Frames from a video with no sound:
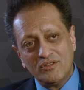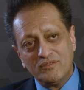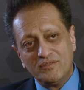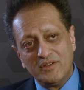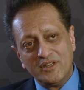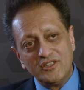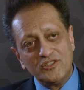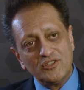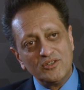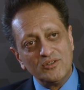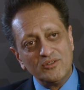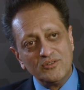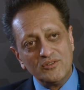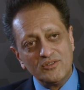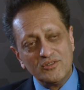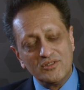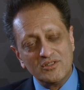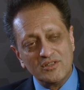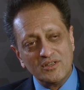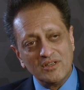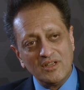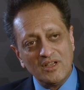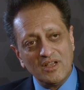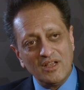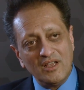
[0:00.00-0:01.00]
of
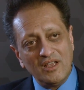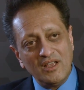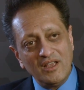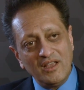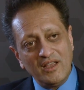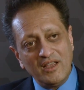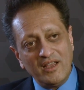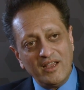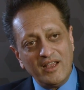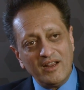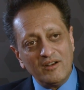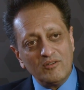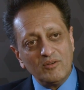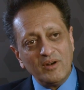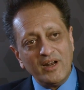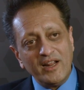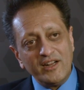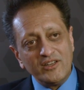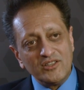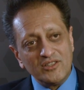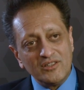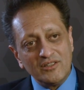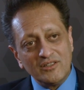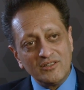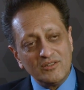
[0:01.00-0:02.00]
issues in
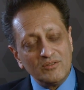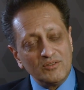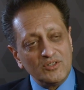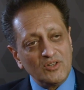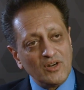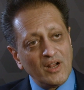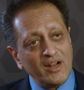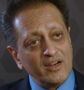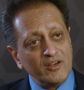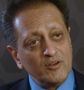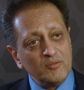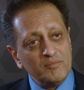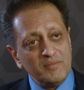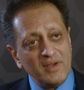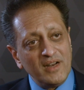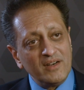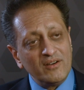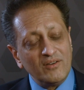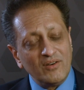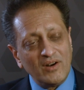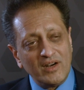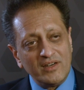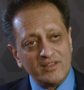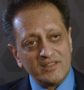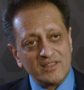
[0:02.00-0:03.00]
relation to trying to
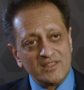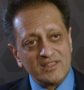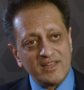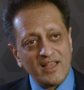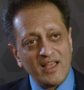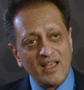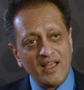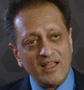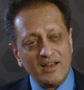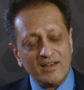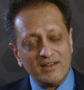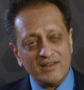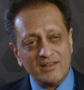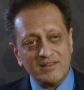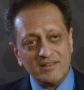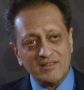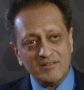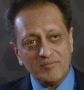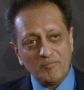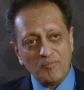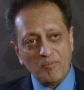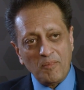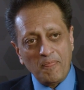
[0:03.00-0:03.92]
better understand